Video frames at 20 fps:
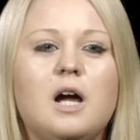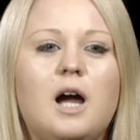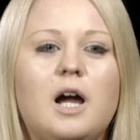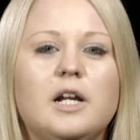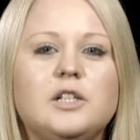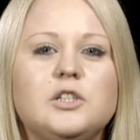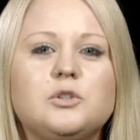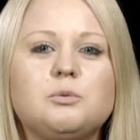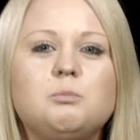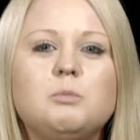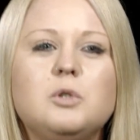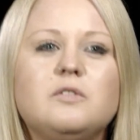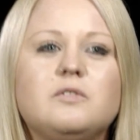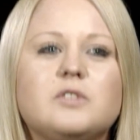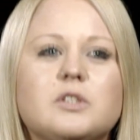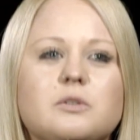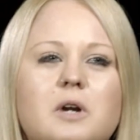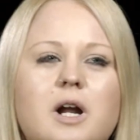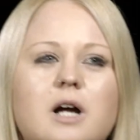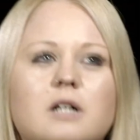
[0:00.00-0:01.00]
I just
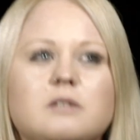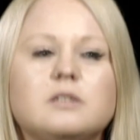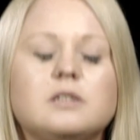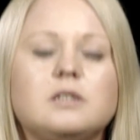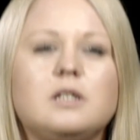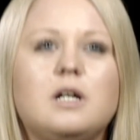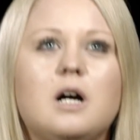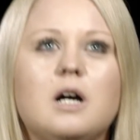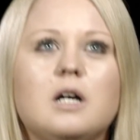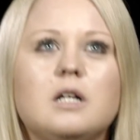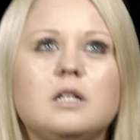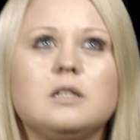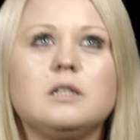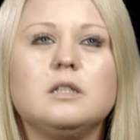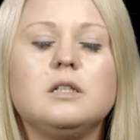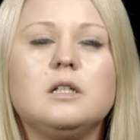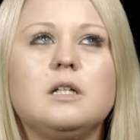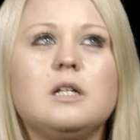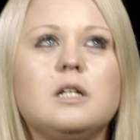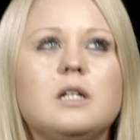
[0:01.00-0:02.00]
moved around a lot,
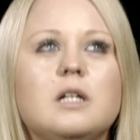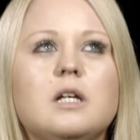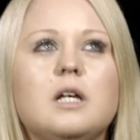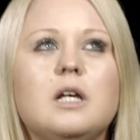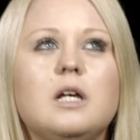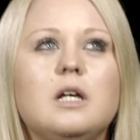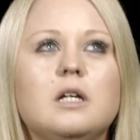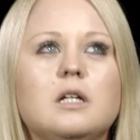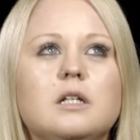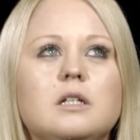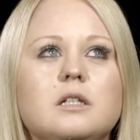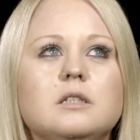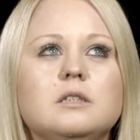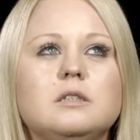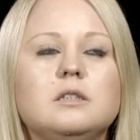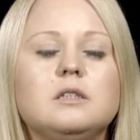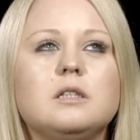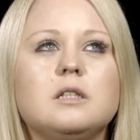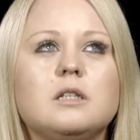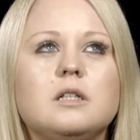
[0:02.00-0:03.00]

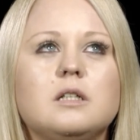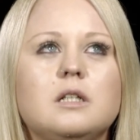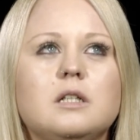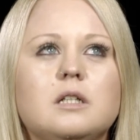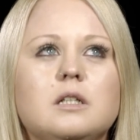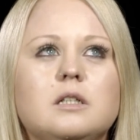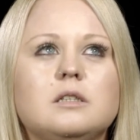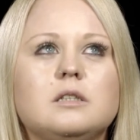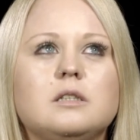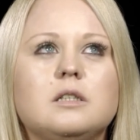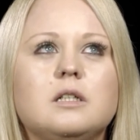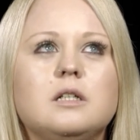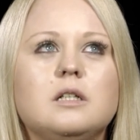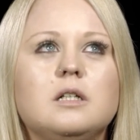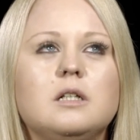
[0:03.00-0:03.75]
and it